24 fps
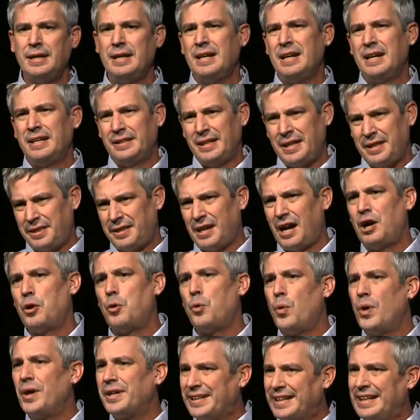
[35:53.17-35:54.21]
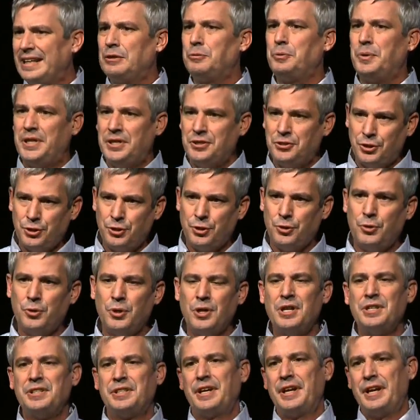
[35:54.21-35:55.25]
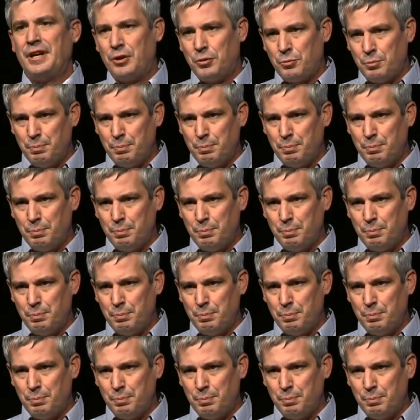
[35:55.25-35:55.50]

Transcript: And they thought, what can we do to help